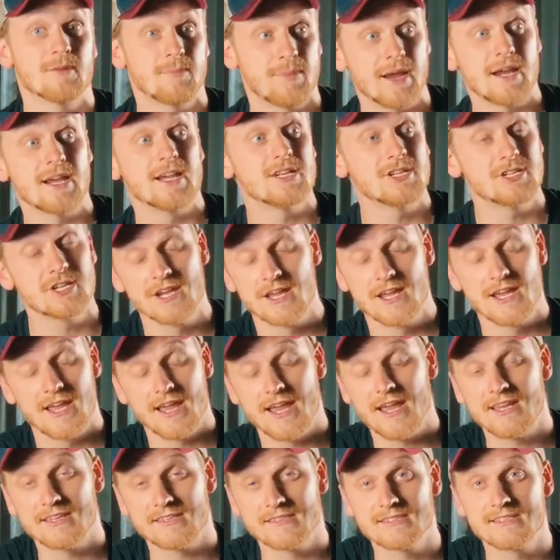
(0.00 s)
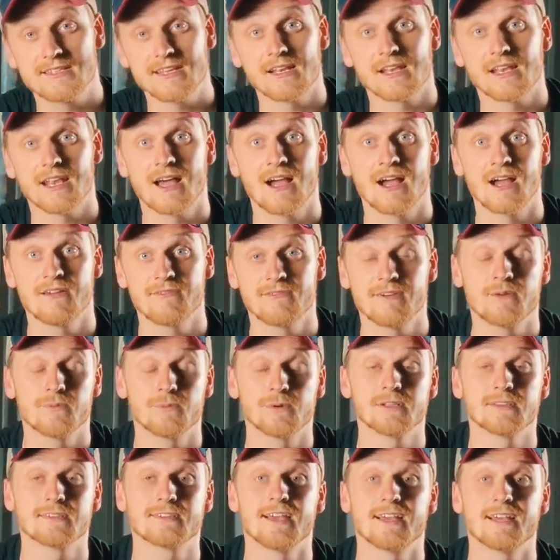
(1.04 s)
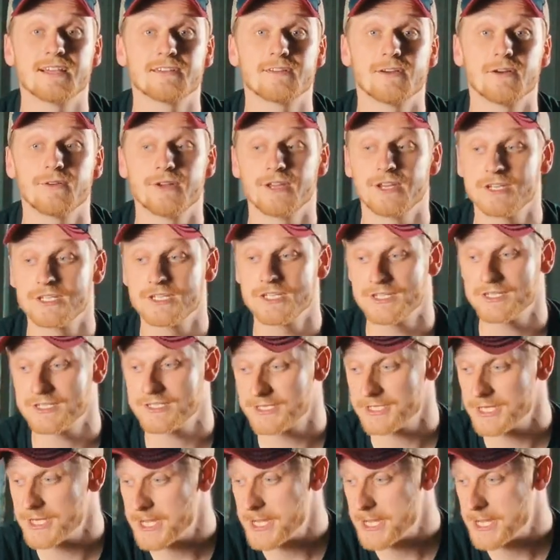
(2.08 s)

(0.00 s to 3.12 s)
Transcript: the page is still live and will take donations.